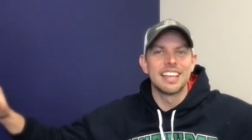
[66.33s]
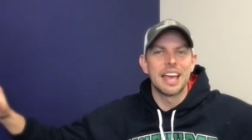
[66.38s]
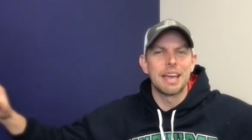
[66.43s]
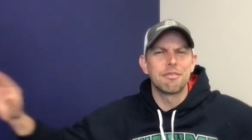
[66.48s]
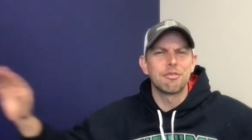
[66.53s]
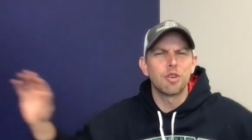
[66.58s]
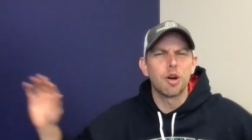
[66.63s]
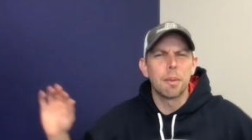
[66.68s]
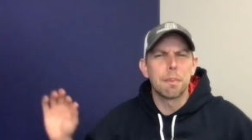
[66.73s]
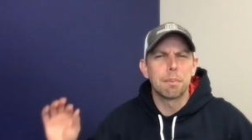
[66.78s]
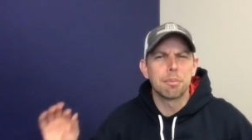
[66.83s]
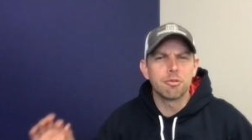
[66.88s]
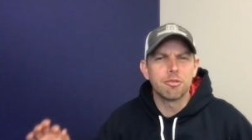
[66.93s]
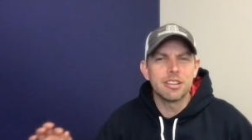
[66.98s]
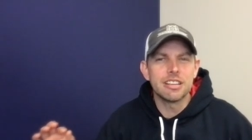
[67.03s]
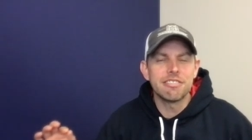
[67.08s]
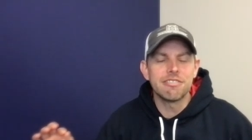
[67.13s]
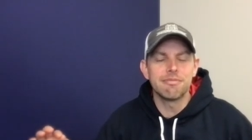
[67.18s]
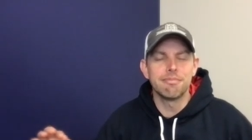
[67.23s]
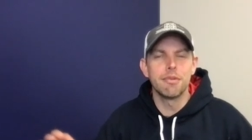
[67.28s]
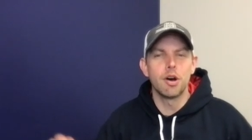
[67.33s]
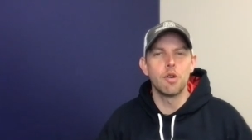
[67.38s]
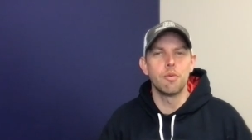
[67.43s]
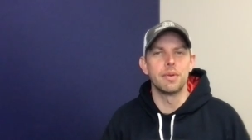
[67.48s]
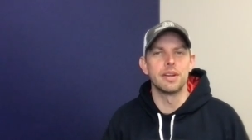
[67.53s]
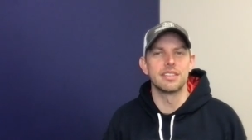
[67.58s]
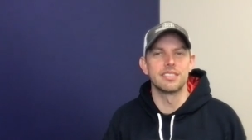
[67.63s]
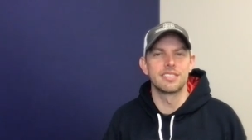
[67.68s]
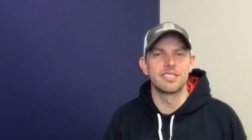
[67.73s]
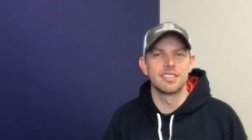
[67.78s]
And for a brief
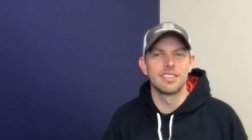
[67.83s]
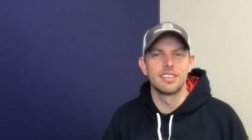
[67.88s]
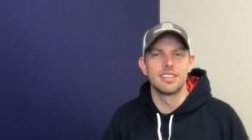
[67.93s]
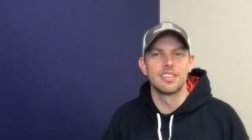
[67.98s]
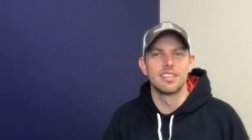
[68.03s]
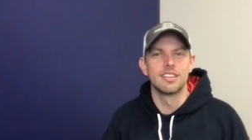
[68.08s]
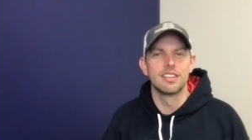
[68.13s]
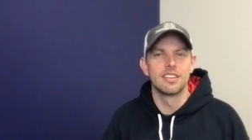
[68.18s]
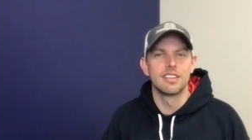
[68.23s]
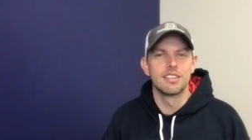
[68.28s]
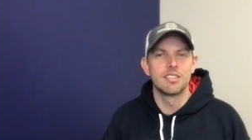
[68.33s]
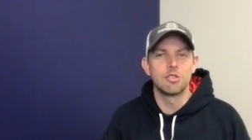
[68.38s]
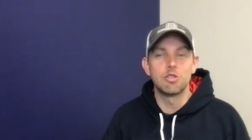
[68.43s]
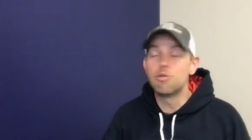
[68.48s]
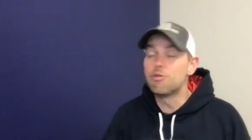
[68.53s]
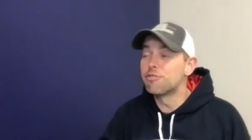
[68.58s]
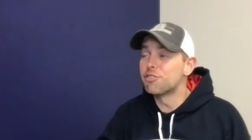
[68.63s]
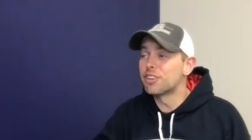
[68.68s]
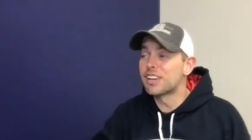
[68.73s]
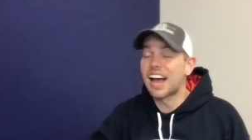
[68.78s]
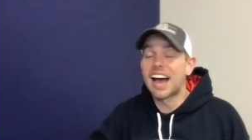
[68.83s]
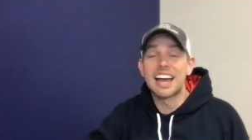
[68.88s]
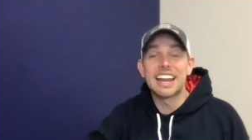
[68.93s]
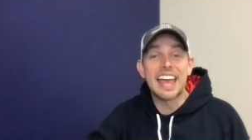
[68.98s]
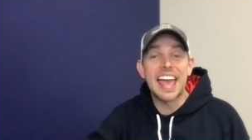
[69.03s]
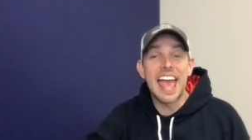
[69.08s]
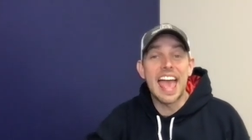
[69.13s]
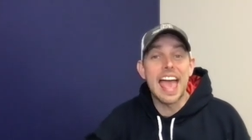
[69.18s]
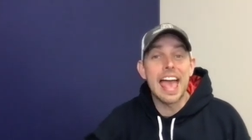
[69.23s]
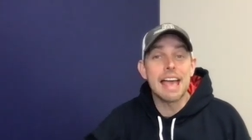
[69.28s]
moment, you
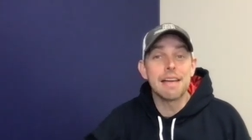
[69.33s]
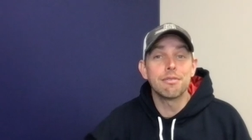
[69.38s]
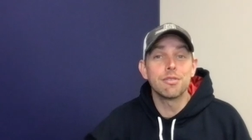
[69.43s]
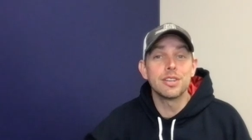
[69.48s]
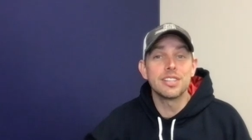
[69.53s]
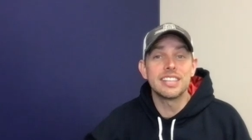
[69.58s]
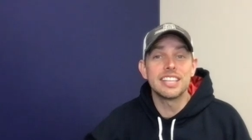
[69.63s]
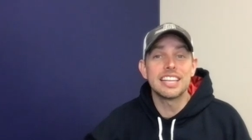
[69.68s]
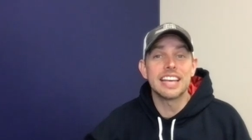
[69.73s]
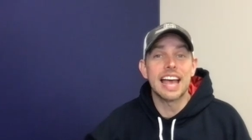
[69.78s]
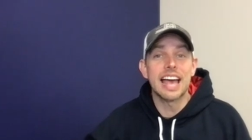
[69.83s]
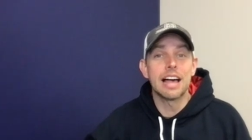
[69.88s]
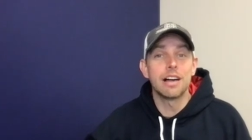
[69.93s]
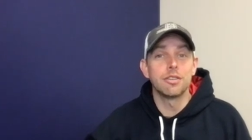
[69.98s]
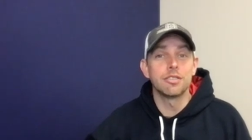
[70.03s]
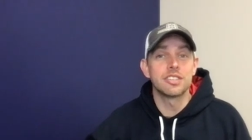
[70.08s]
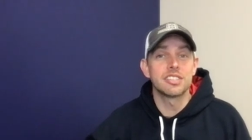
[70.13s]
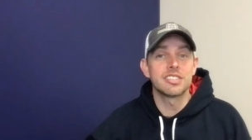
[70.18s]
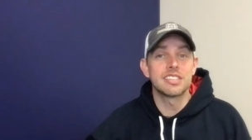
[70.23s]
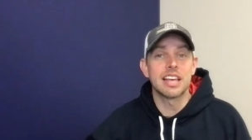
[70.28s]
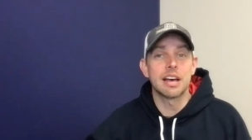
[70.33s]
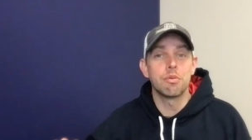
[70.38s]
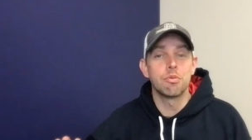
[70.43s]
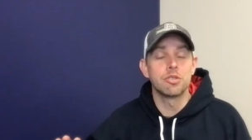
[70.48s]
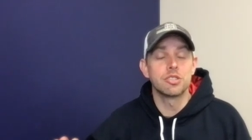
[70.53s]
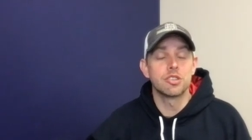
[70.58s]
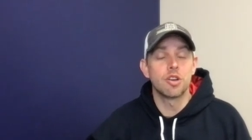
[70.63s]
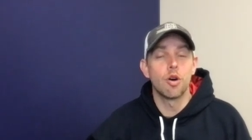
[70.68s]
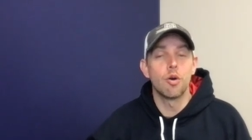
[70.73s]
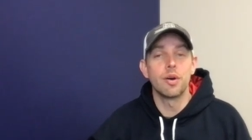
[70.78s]
forgot everything else that
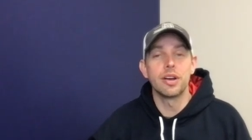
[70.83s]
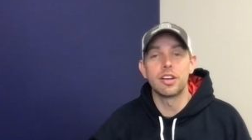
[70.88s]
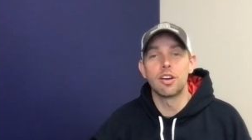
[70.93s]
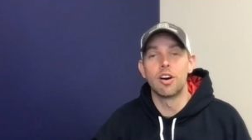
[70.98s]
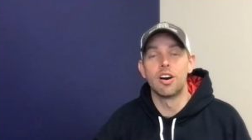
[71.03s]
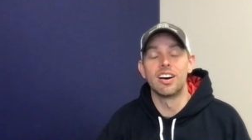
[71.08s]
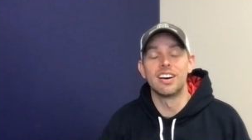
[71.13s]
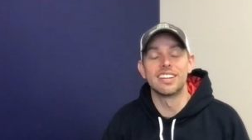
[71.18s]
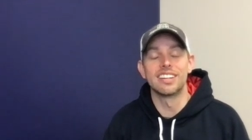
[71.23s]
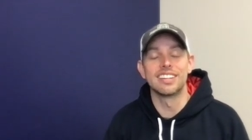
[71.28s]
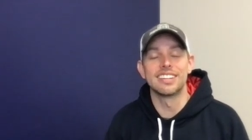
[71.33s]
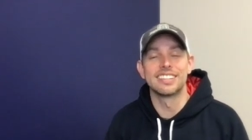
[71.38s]
was going on.